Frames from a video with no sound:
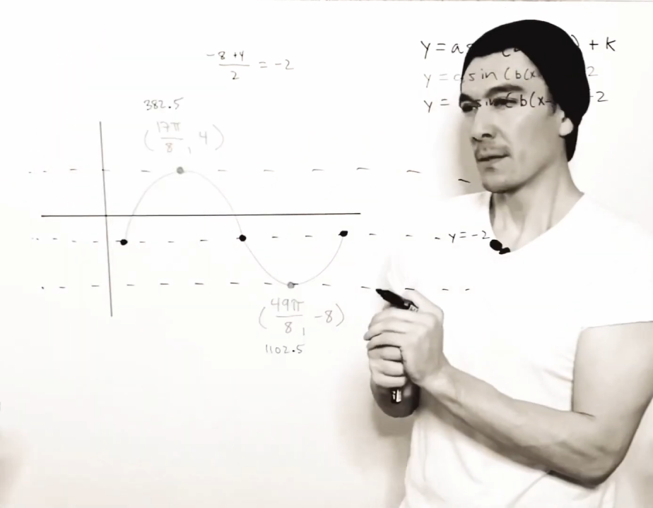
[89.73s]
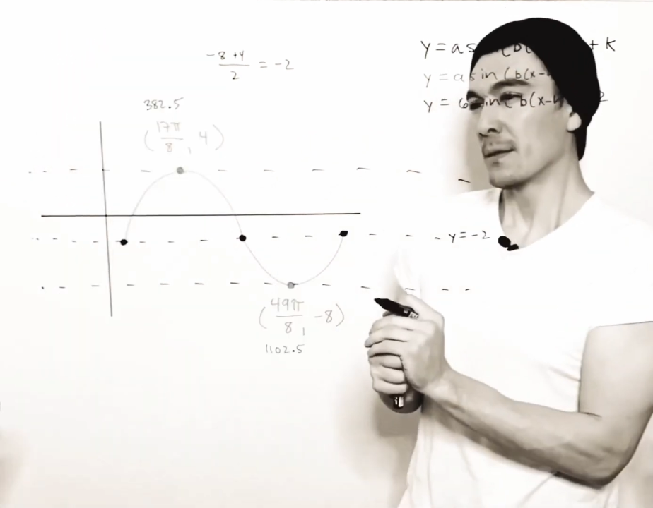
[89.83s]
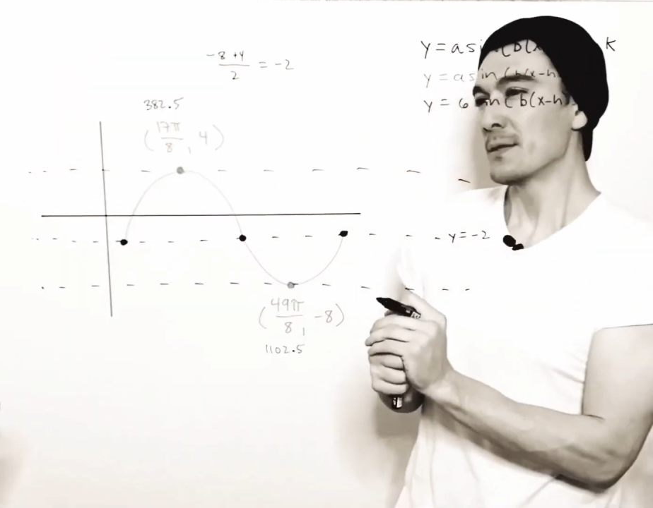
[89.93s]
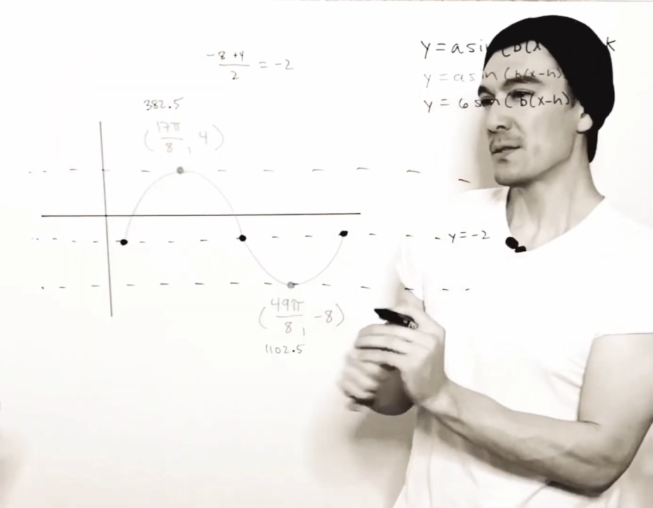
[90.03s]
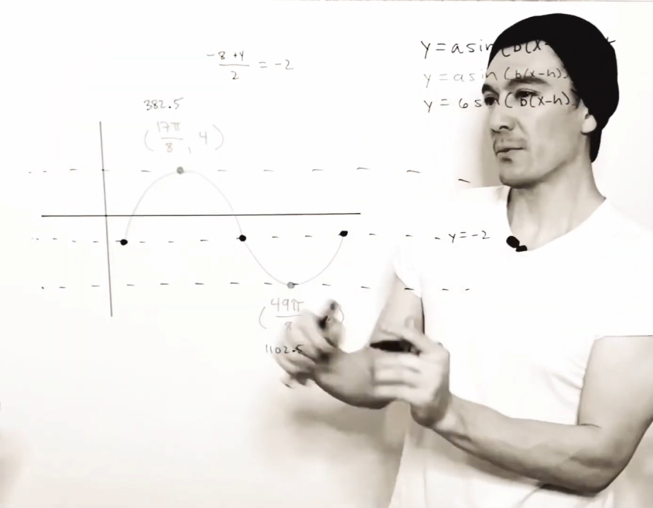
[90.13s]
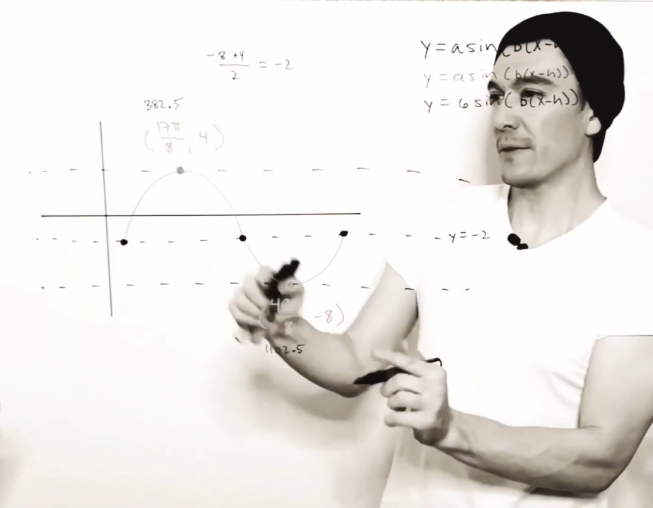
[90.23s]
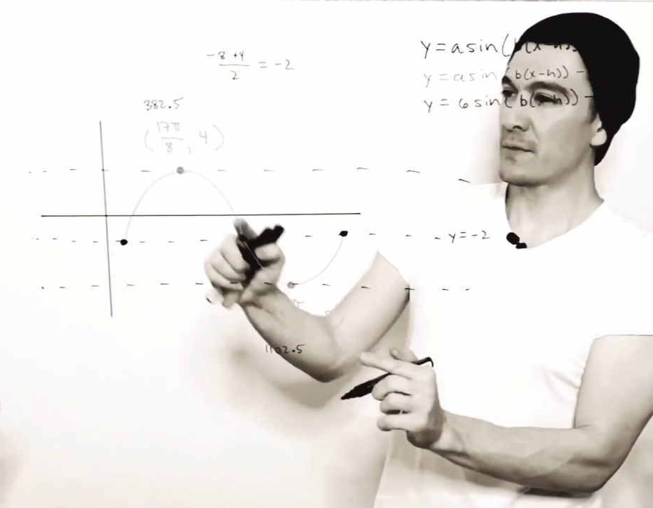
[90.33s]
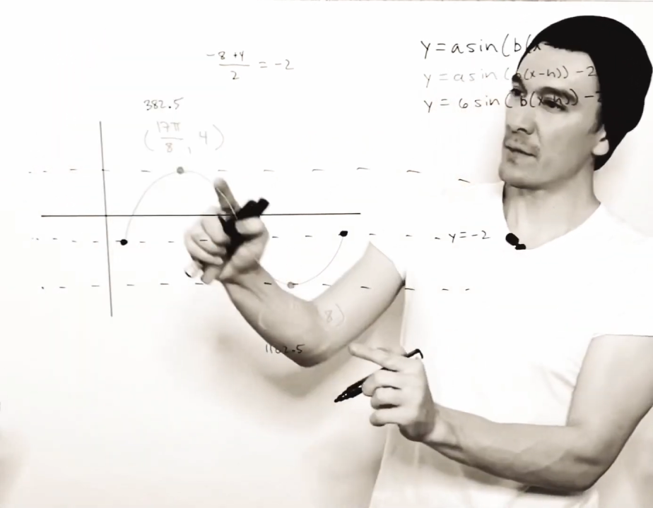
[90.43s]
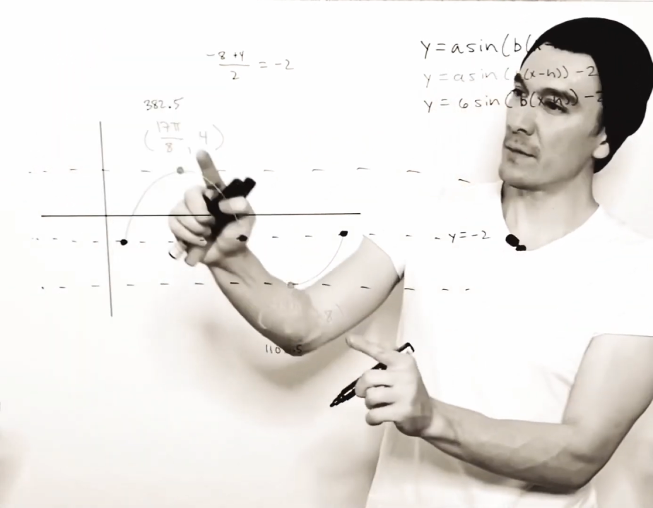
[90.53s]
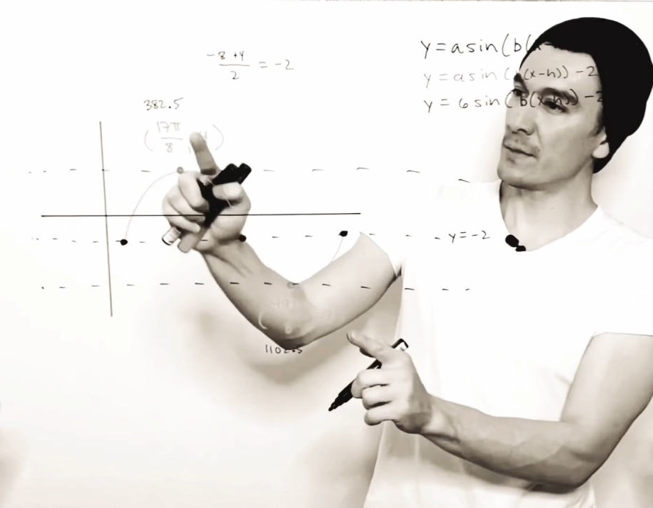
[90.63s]
So we've
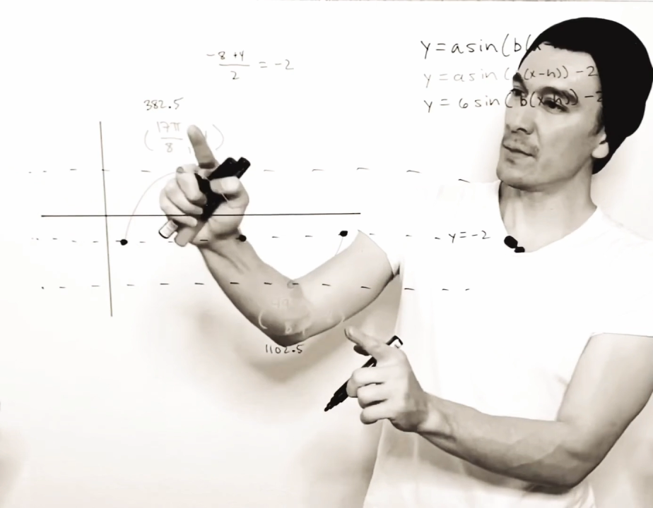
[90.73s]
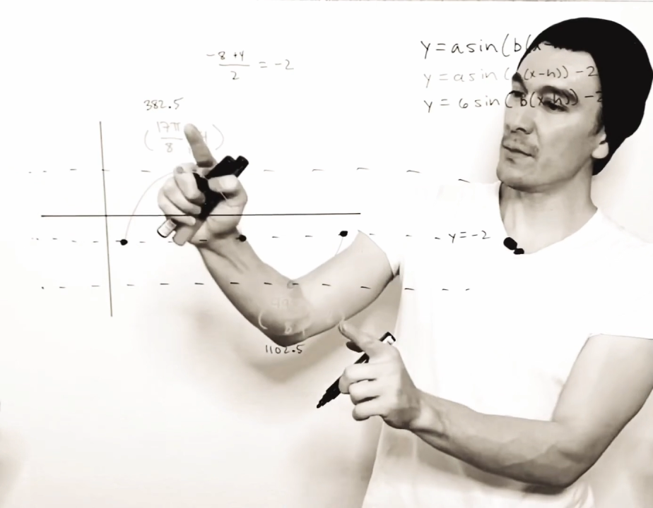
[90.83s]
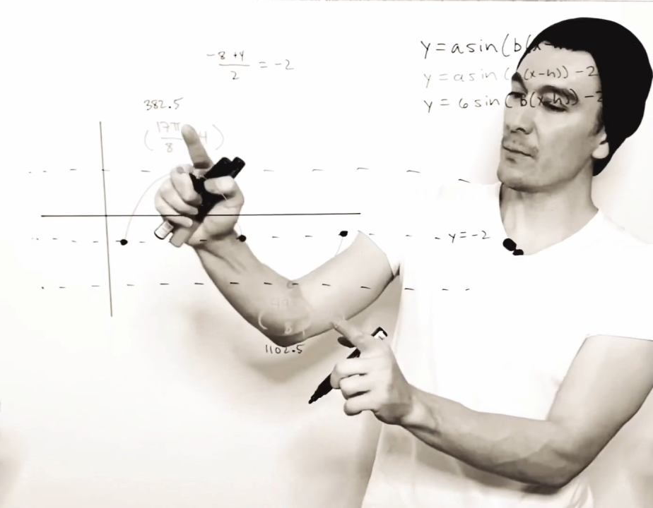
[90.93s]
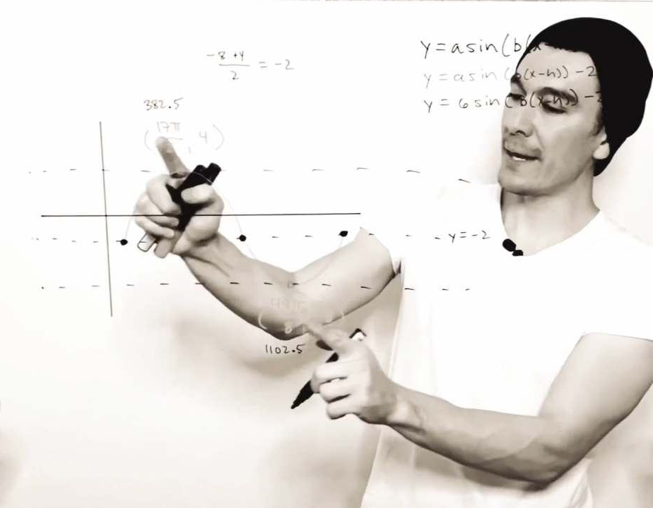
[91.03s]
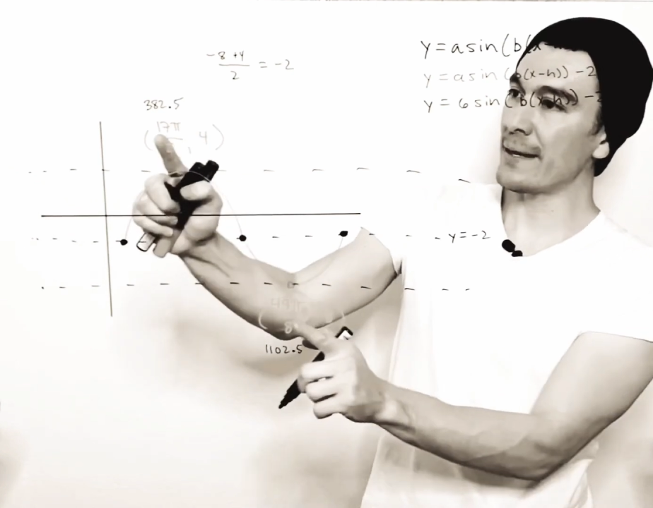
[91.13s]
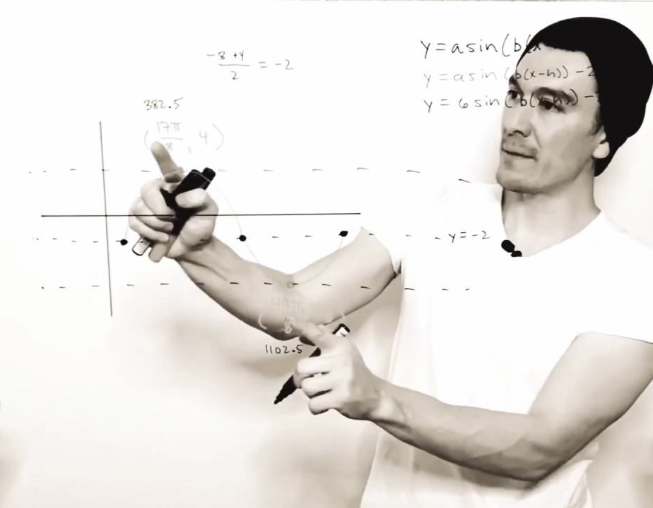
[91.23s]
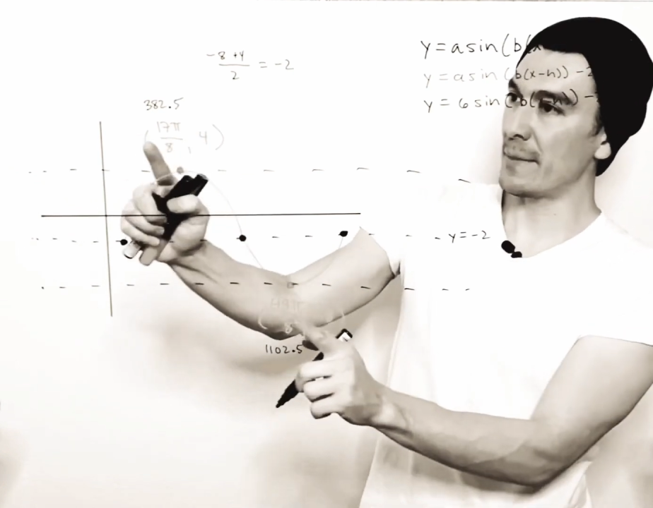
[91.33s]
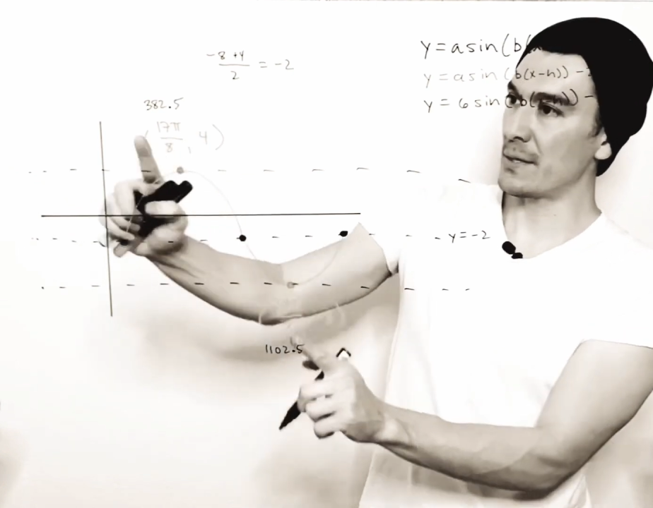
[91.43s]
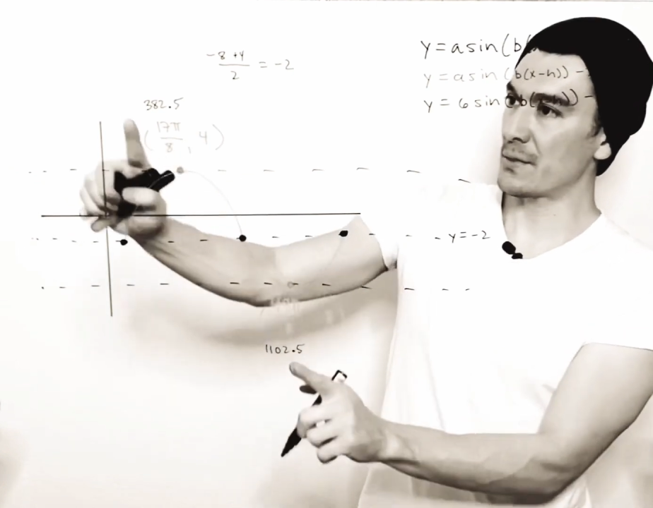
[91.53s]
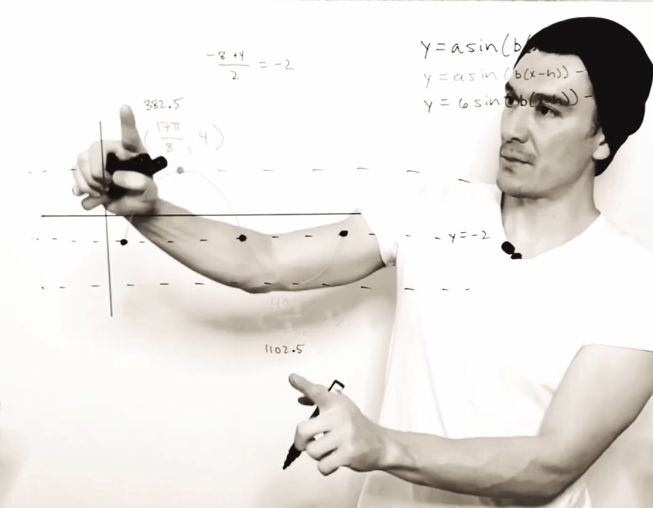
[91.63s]
turned the 2 radian
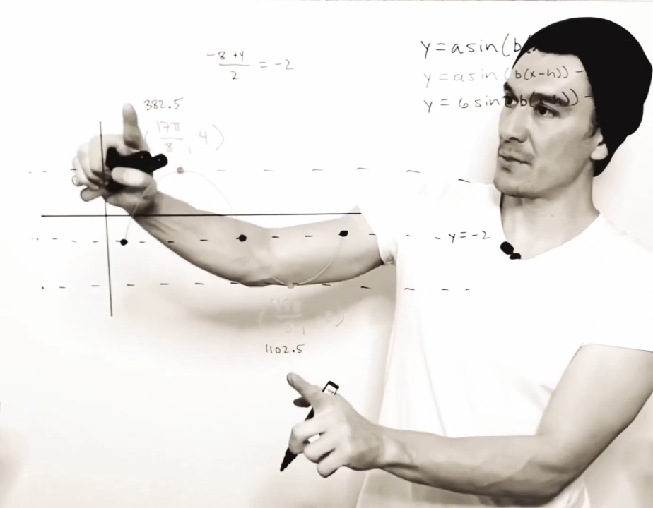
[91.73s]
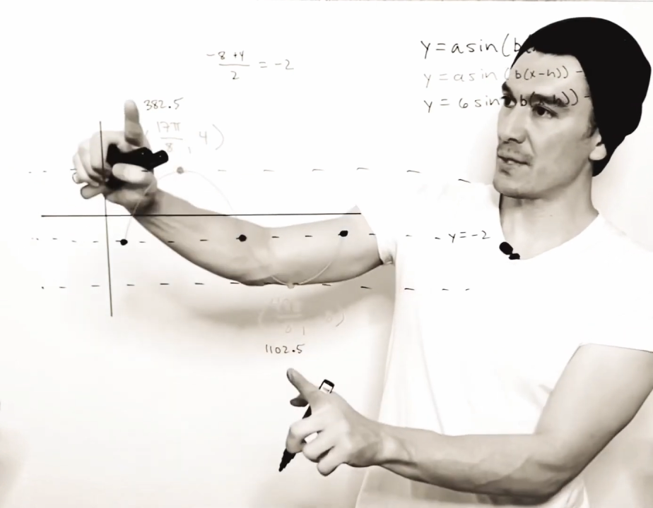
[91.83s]
measures